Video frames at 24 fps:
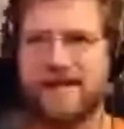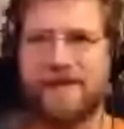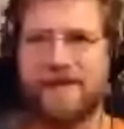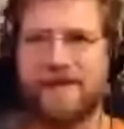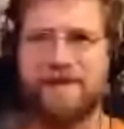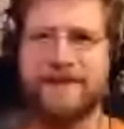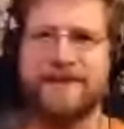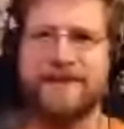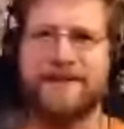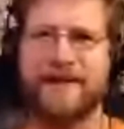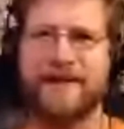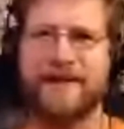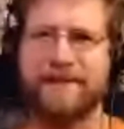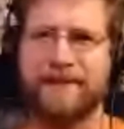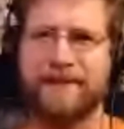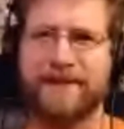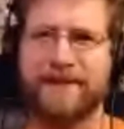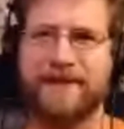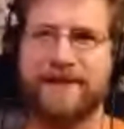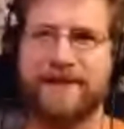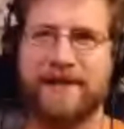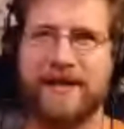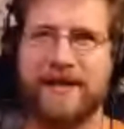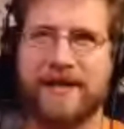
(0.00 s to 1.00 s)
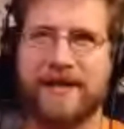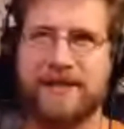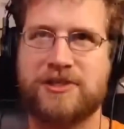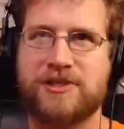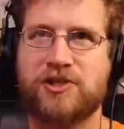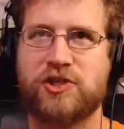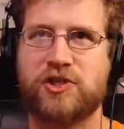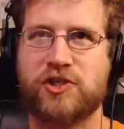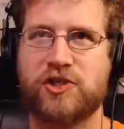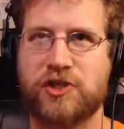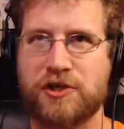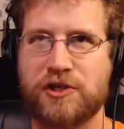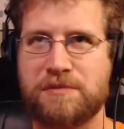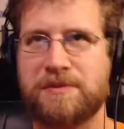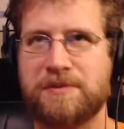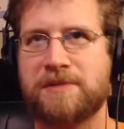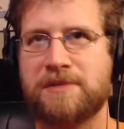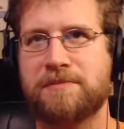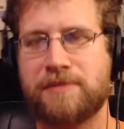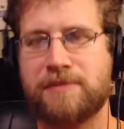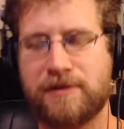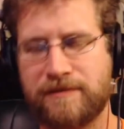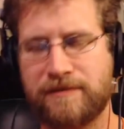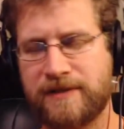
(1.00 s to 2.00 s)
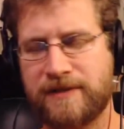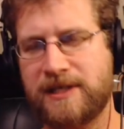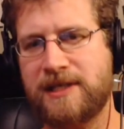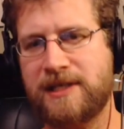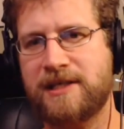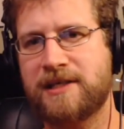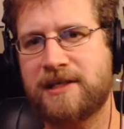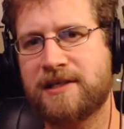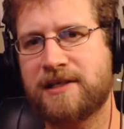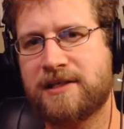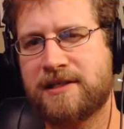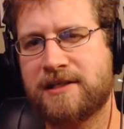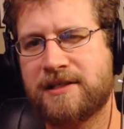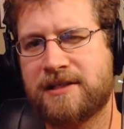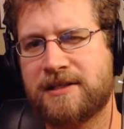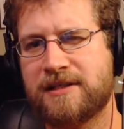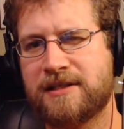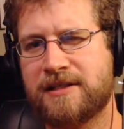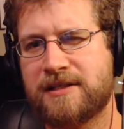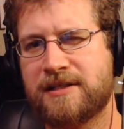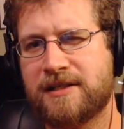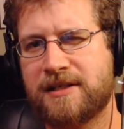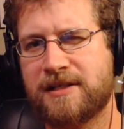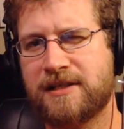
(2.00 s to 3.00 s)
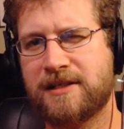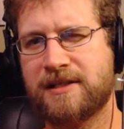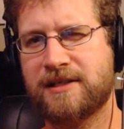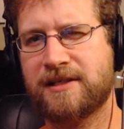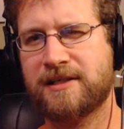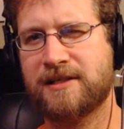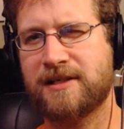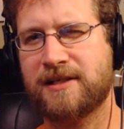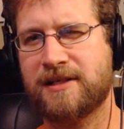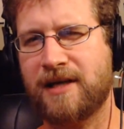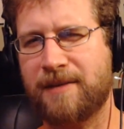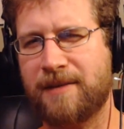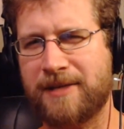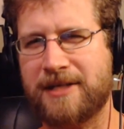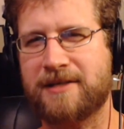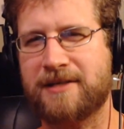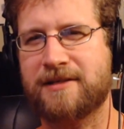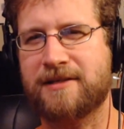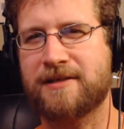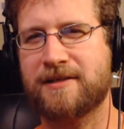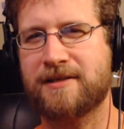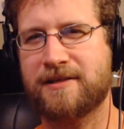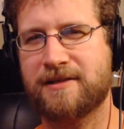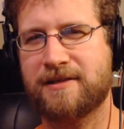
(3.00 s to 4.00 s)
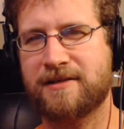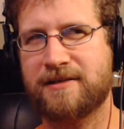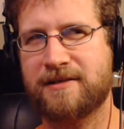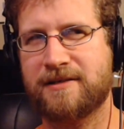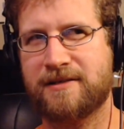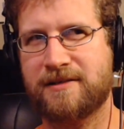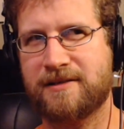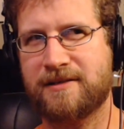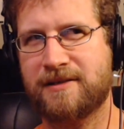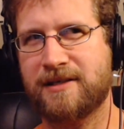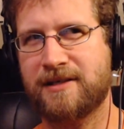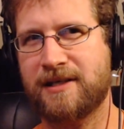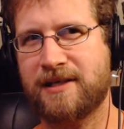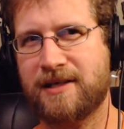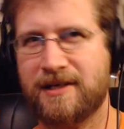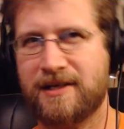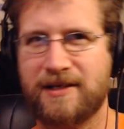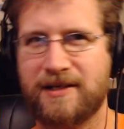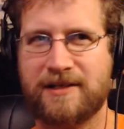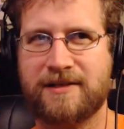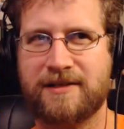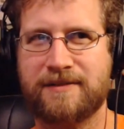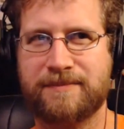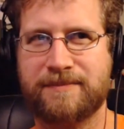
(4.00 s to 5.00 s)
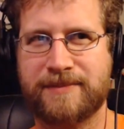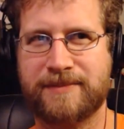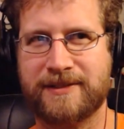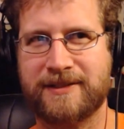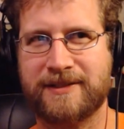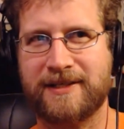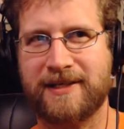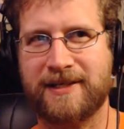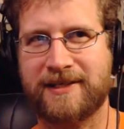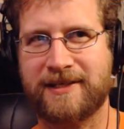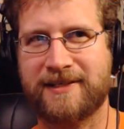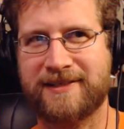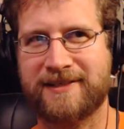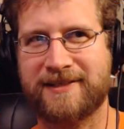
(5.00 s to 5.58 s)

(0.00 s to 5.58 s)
and Dumber a stupid movie? I mean, yeah, but like